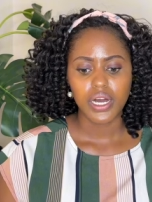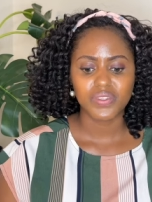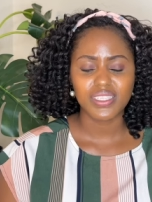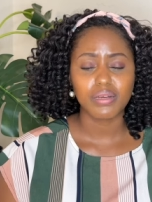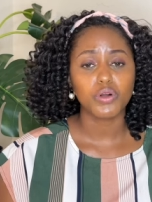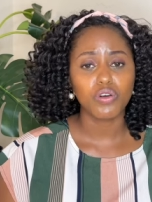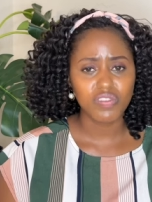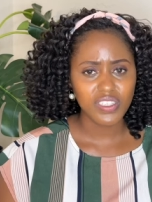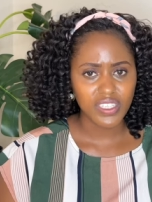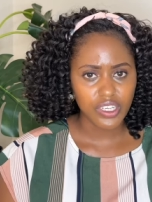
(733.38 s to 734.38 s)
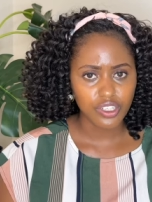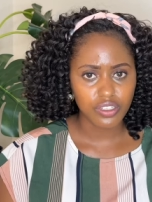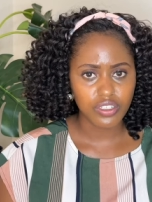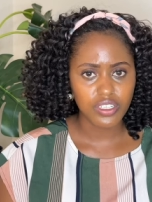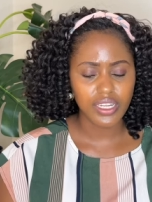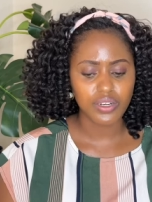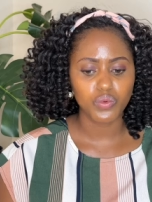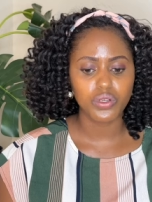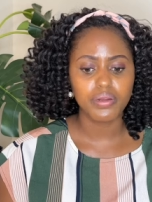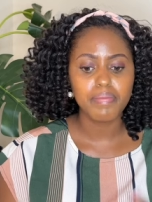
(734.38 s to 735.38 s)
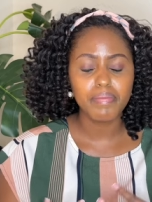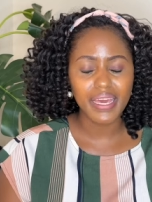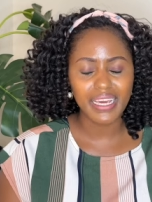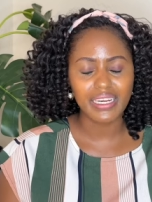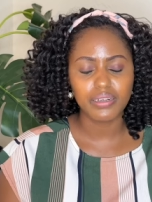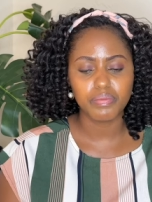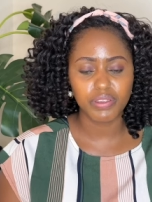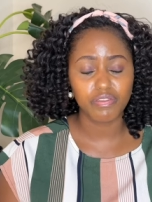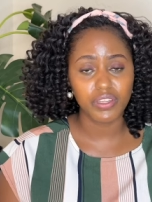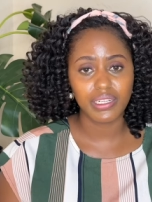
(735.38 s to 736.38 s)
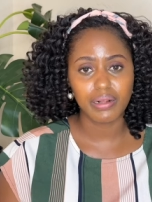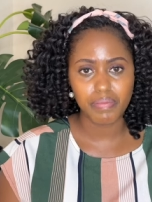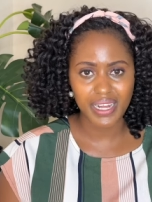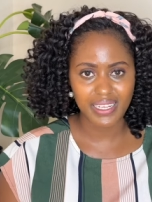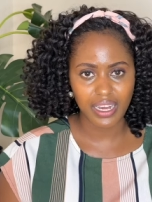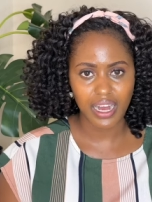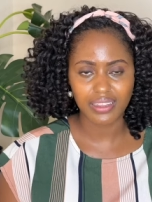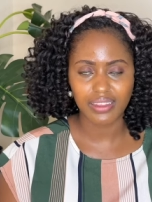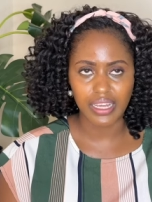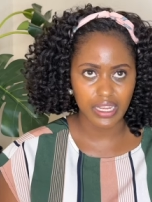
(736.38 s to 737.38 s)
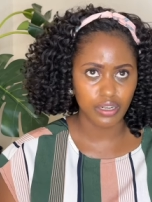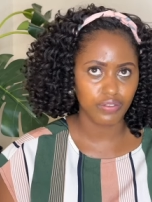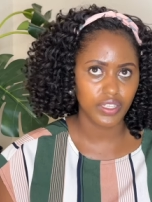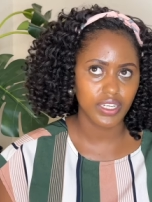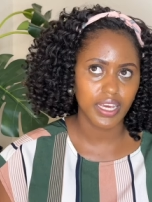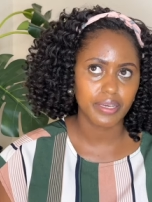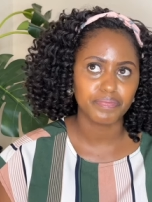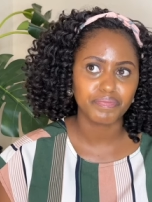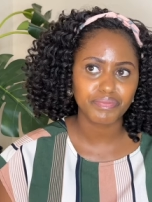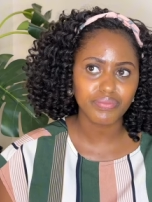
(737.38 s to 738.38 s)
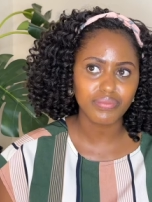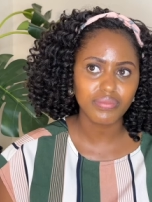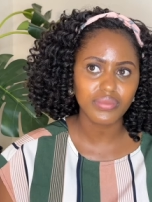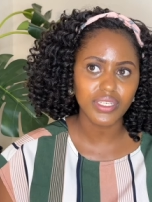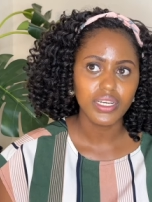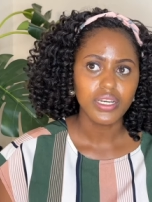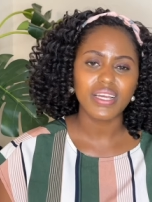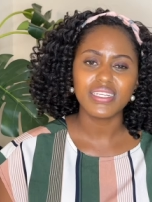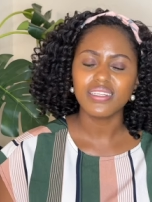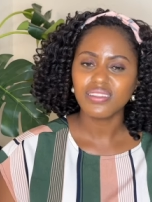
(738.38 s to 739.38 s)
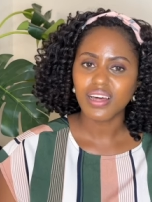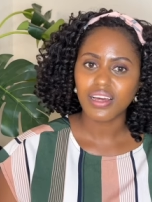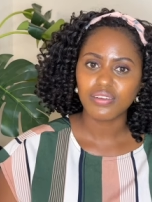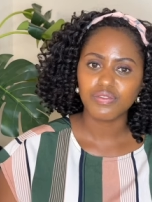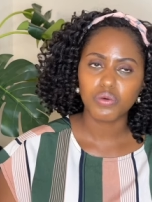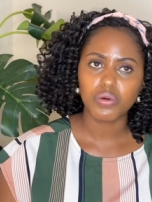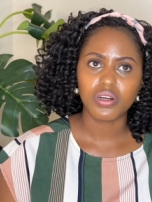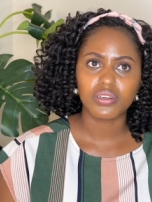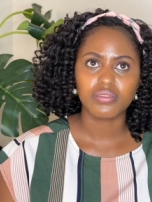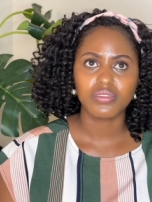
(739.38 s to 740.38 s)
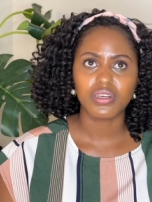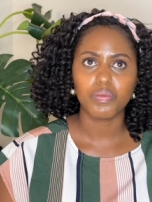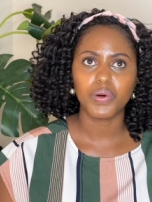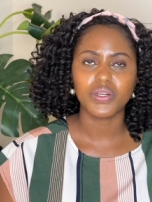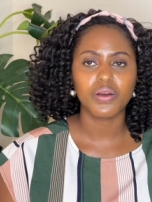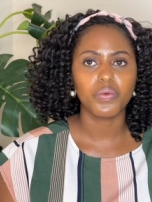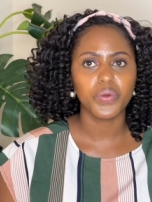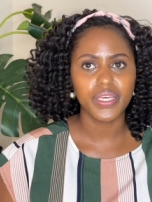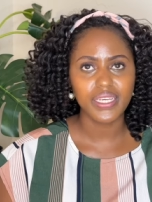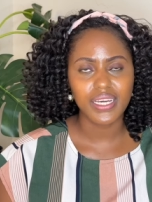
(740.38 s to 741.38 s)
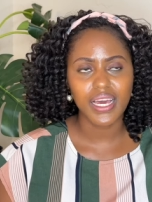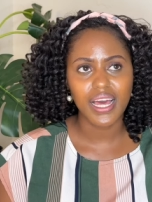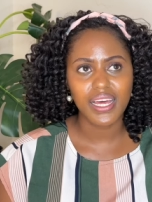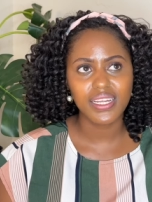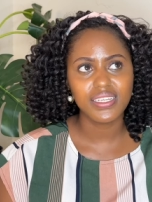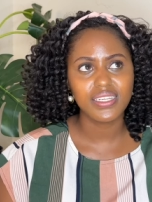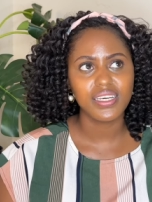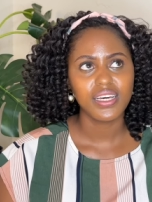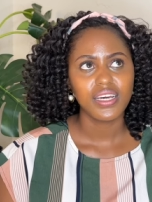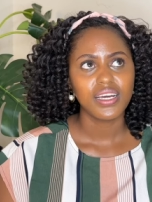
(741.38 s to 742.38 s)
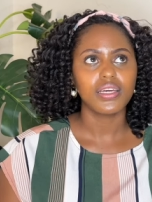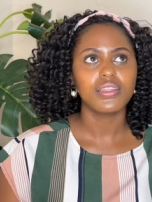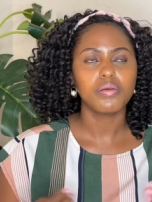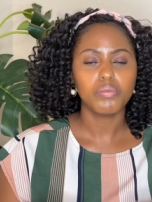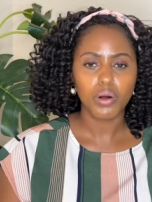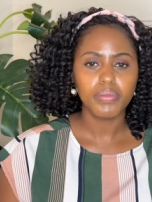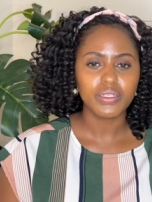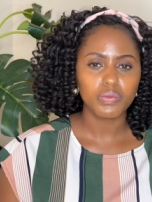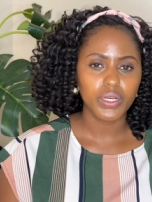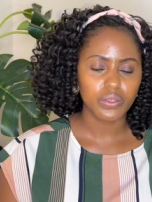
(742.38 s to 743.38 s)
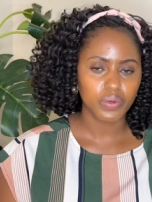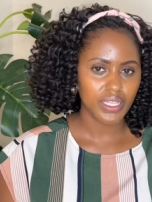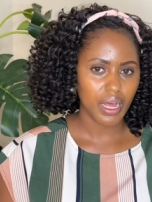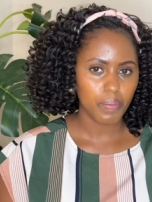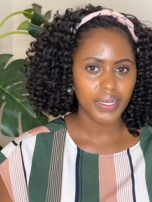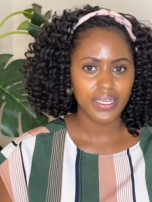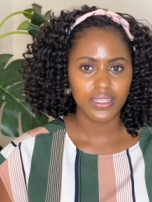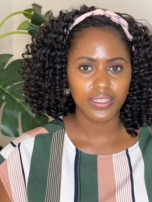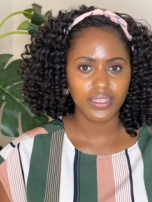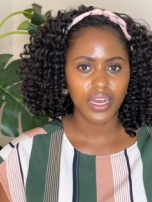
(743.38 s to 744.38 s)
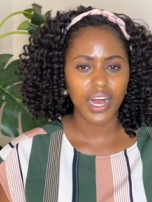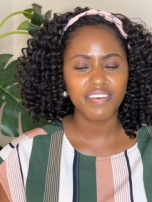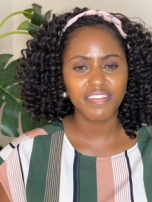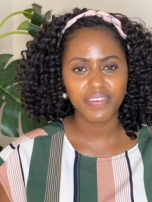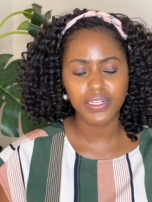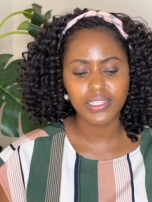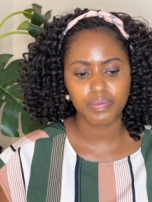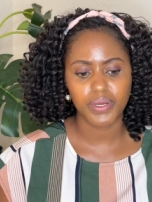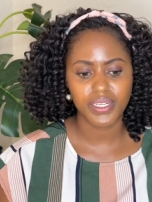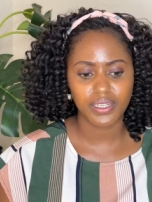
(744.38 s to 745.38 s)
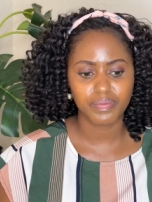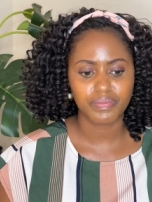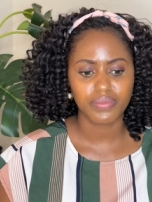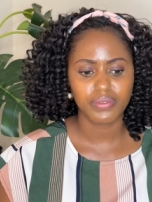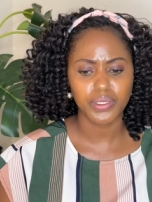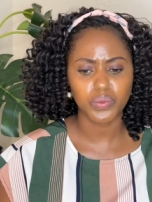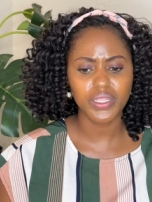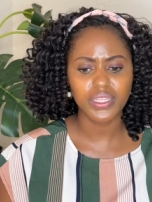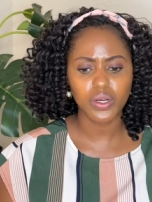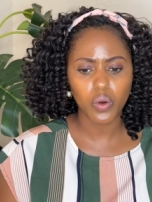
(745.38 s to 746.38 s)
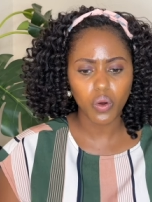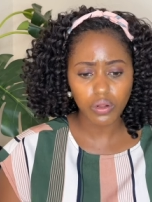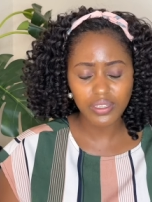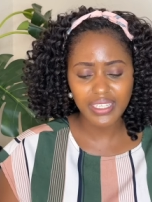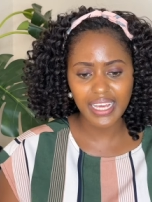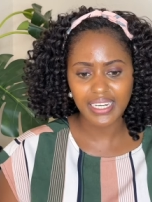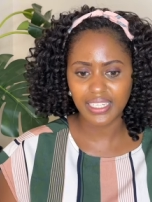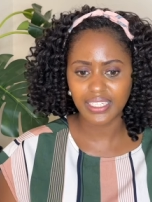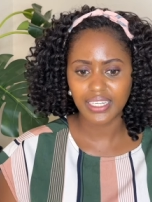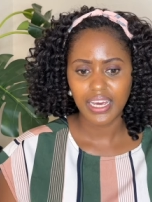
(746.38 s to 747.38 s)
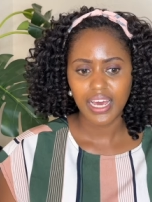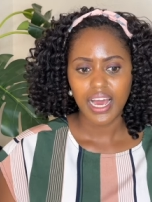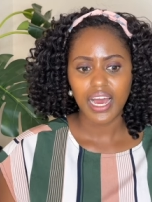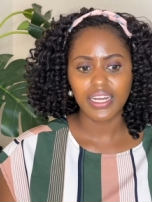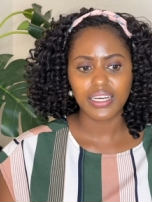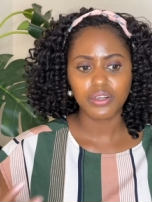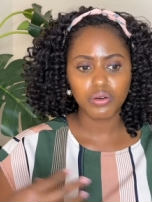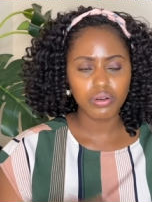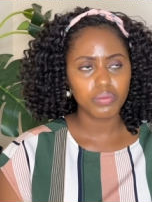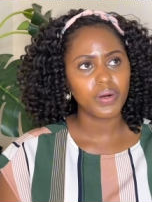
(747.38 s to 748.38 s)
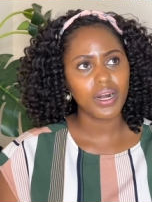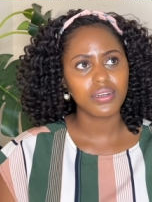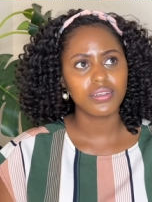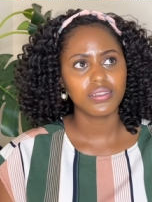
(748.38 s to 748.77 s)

some conversations that would make me feel better at the end of the day. I did that for about a week, and in the moment when it was happening, I felt better. But when the calls ended and I got back